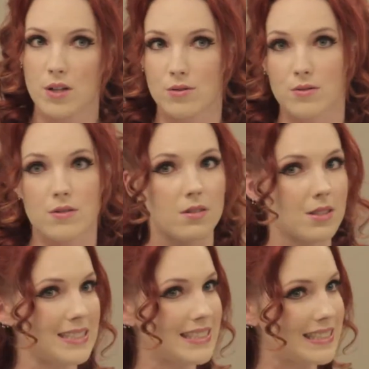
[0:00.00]

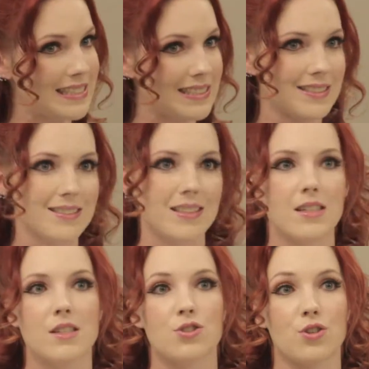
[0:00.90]
photos.
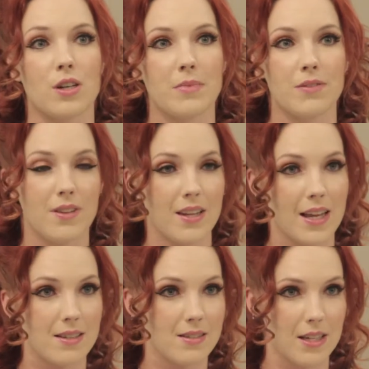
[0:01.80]
Join me
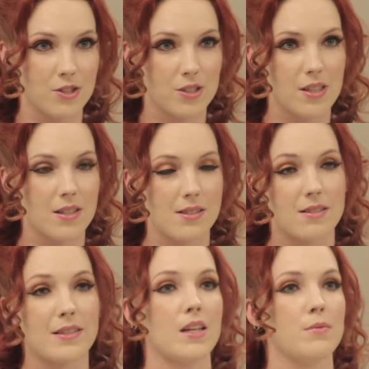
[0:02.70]
for the next
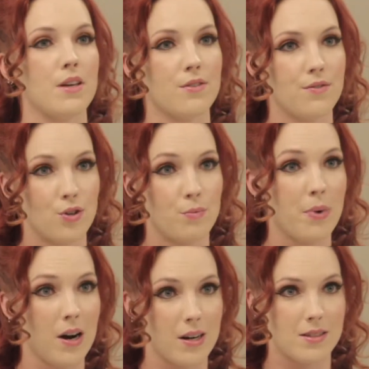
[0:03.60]
session. This is going to be a
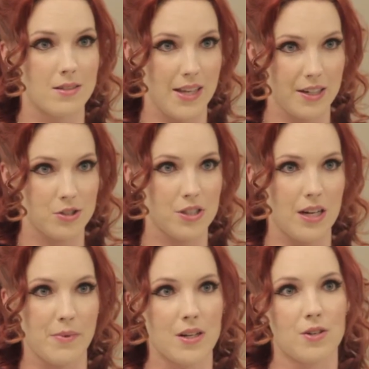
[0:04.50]
few-part
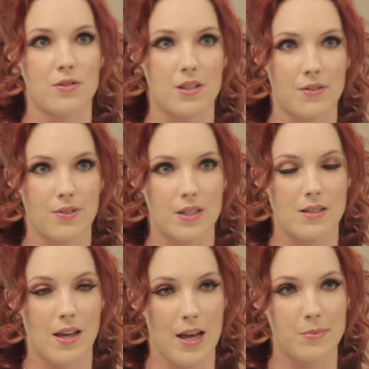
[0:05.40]
section. I'm going to do
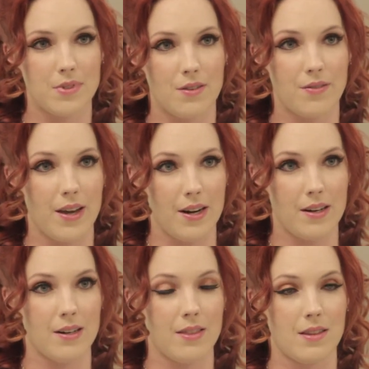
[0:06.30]
different types of
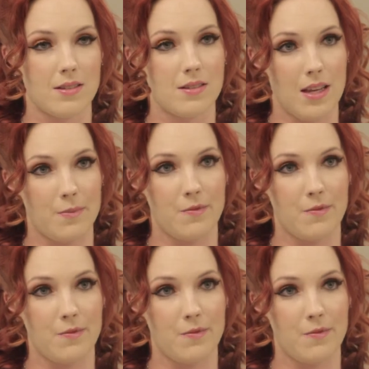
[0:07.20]
hair in the